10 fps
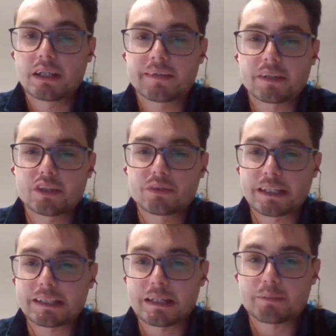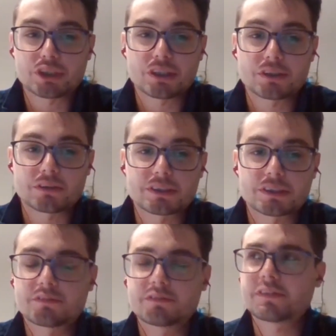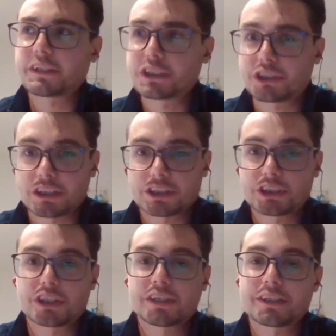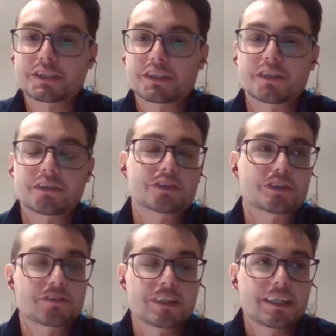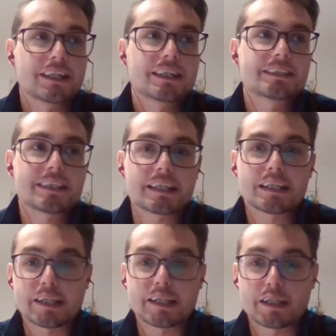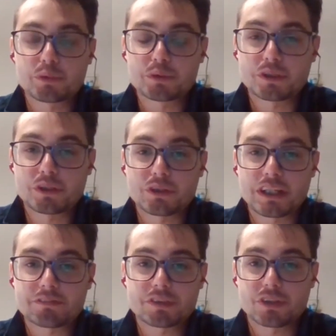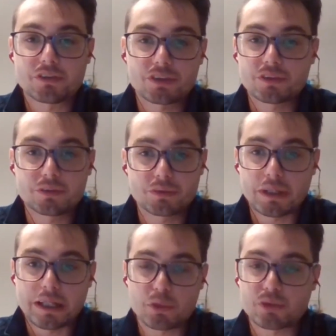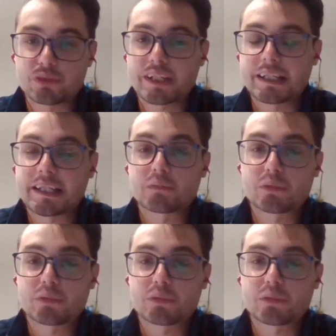I think, an academic journal's very structured, and there's a lot of sort of signaling and protocol you have to go through when writing it.